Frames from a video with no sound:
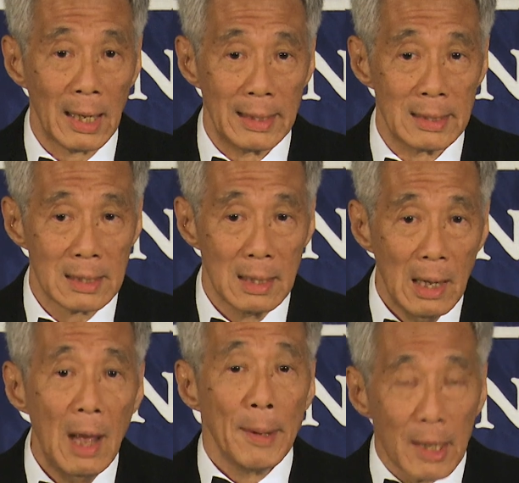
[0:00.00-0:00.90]
lines.
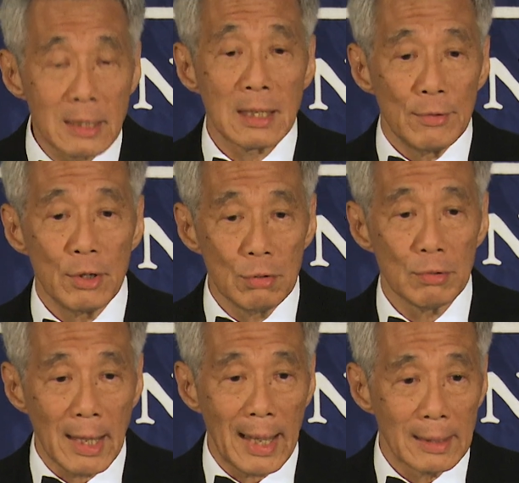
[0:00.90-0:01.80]
Because if you
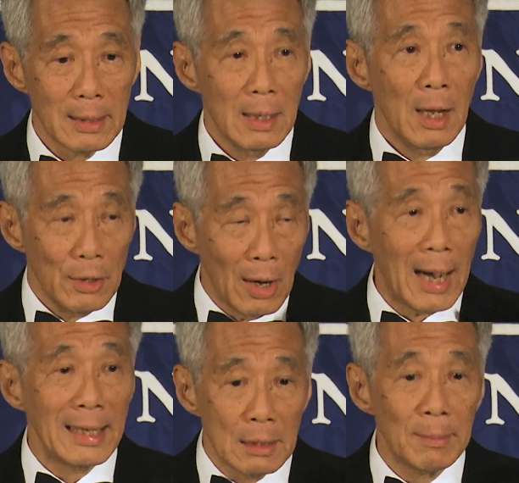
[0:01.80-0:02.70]
do that, you are
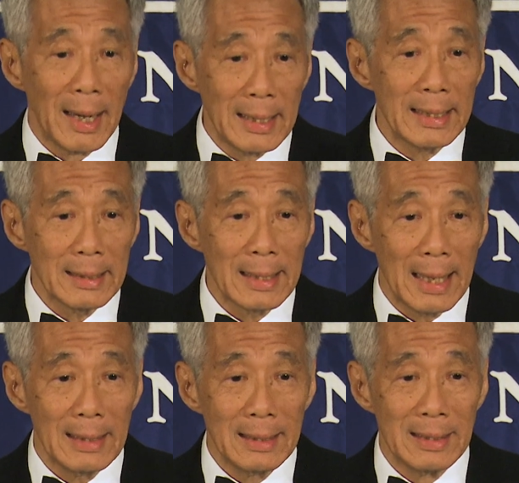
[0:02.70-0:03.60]
undermining
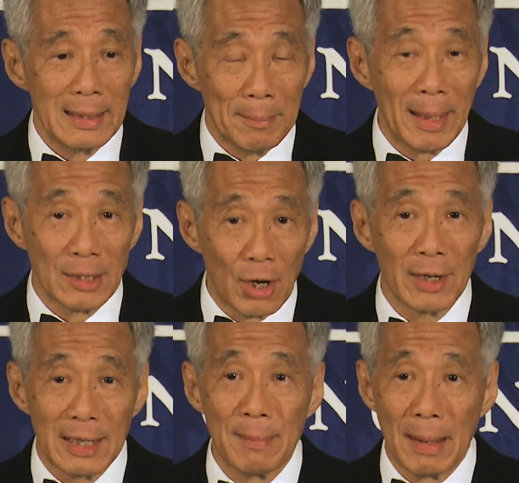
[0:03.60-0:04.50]
the
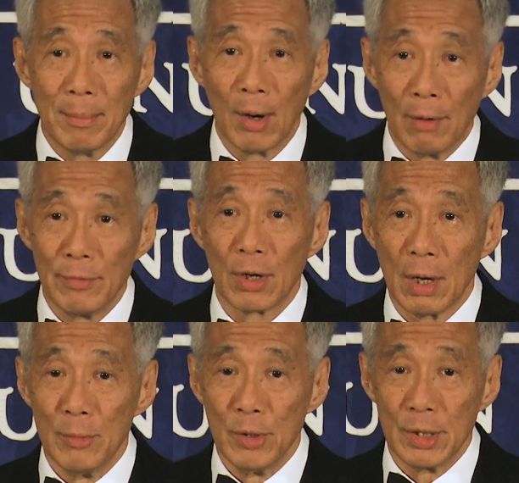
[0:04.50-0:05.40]
minority member of your
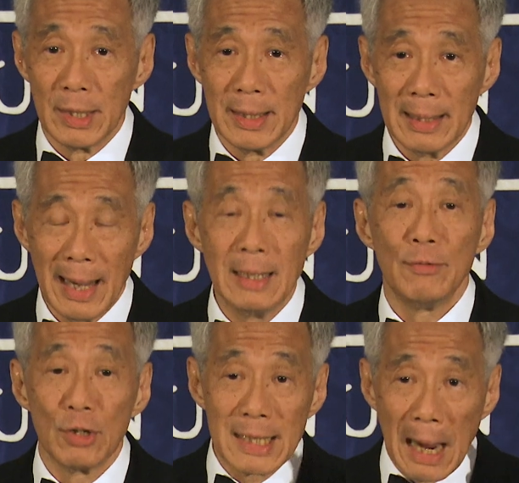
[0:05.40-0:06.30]
community. And if
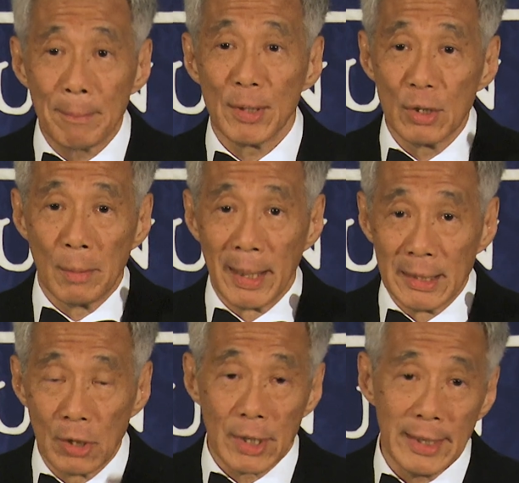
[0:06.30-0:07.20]
you champion your
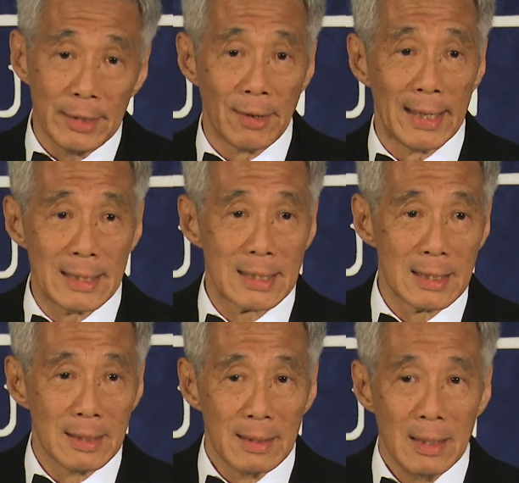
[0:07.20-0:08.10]
minority rights,
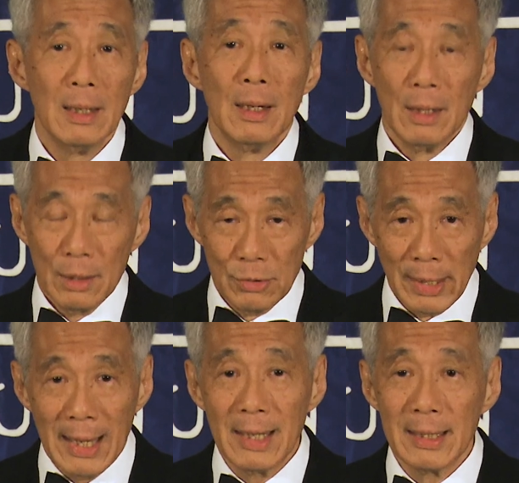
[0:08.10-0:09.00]
you
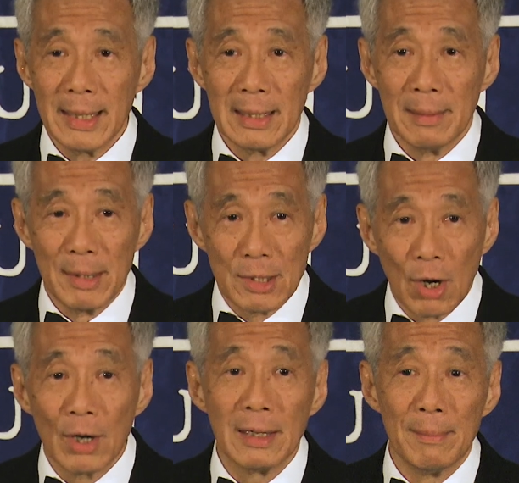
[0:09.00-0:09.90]
alienate the
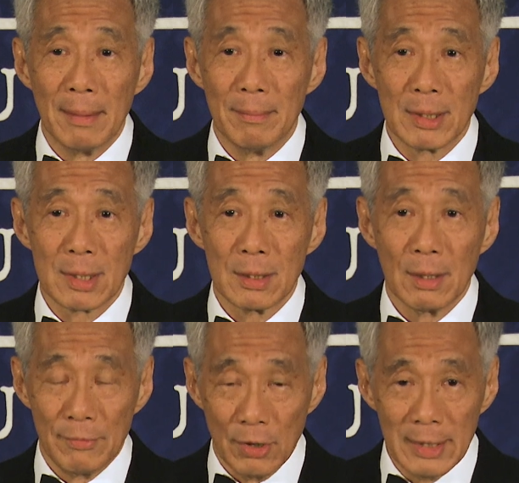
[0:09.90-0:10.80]
majority members
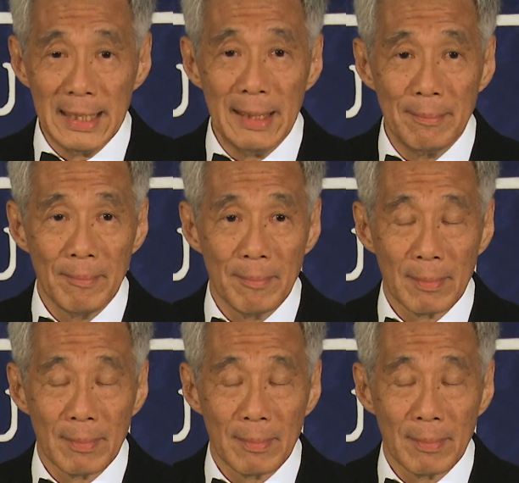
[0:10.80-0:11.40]
of your team